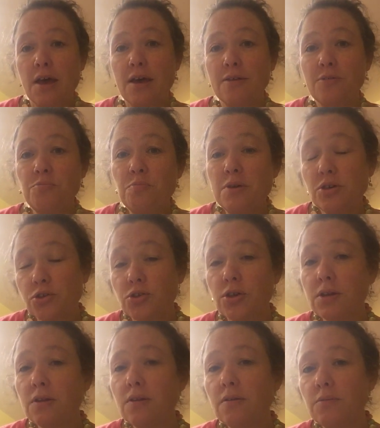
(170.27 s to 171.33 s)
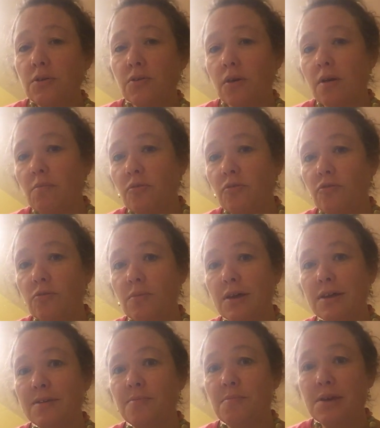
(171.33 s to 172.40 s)
admission, which comes from
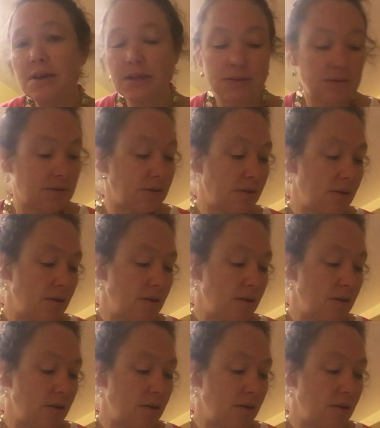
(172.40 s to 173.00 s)
admit,